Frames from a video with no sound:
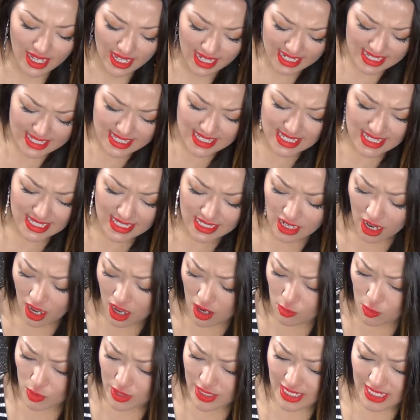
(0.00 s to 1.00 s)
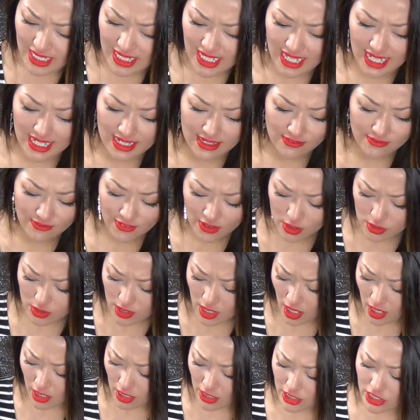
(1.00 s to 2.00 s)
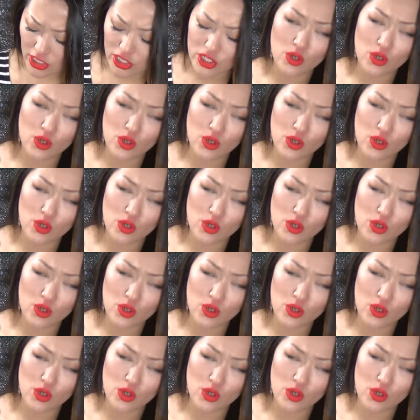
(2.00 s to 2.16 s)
It didn't come with an info card.